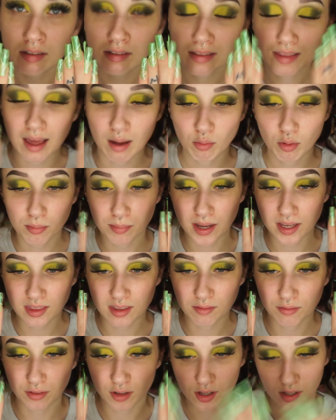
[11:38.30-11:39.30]
that will make
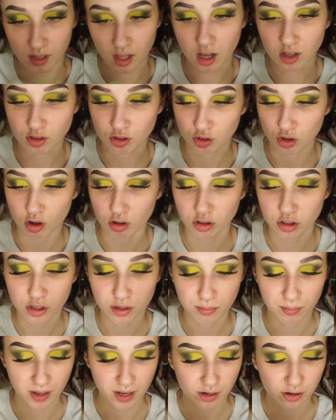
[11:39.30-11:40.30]
them feel a lot stronger
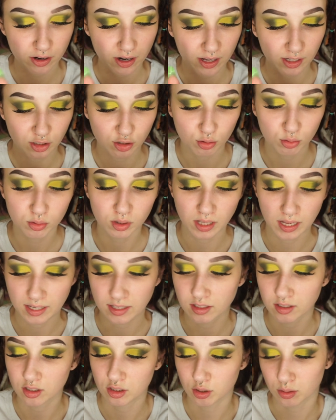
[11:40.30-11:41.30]
and better, and I do
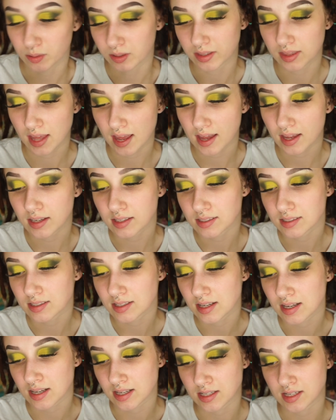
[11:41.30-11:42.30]
like doing that.
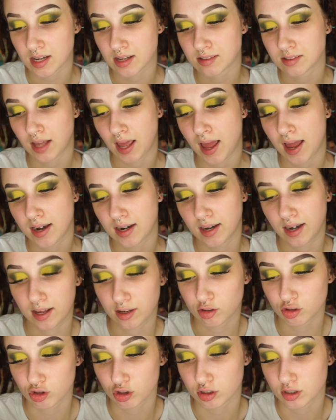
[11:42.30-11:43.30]
It does add an
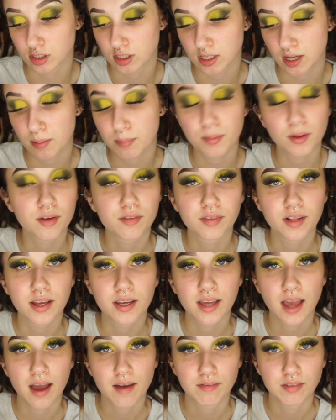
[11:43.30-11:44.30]
extra step of
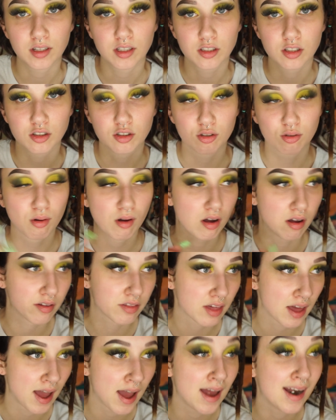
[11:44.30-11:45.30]
like having to do all
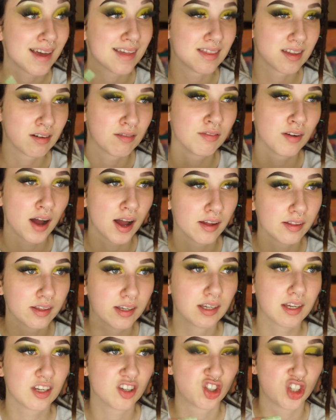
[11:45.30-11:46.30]
that and then
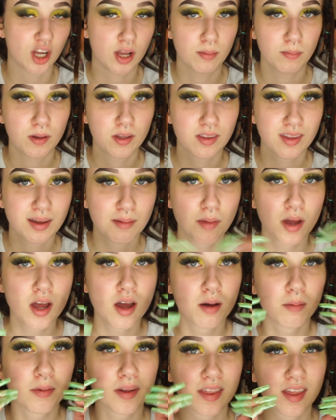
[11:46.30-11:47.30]
filing and shaping them,
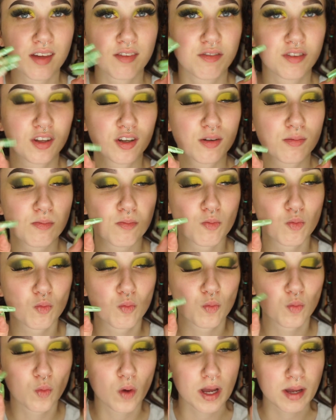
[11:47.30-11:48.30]
but they feel
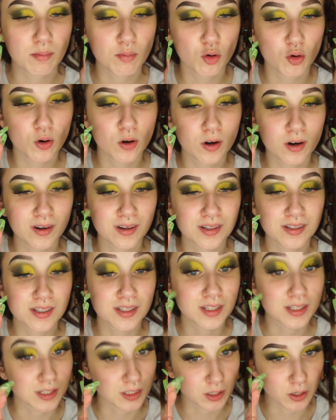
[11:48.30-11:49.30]
way more
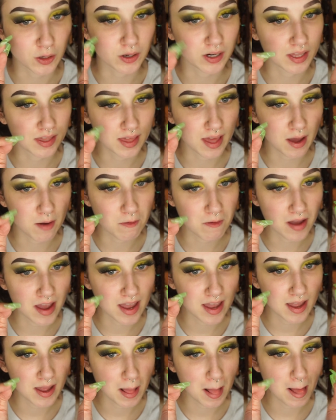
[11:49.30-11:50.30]
sturdy that
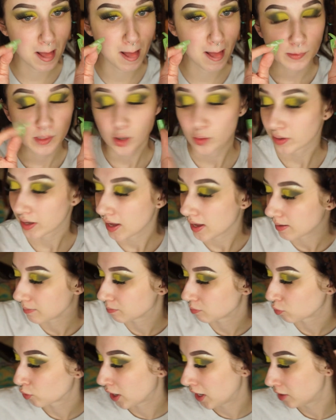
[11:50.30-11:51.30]
way.
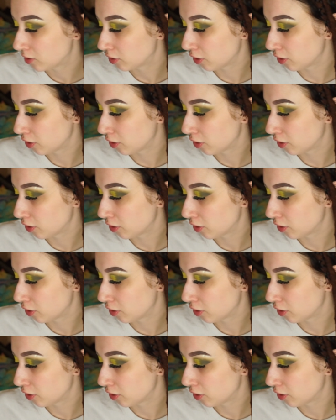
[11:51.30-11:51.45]
Okay, rant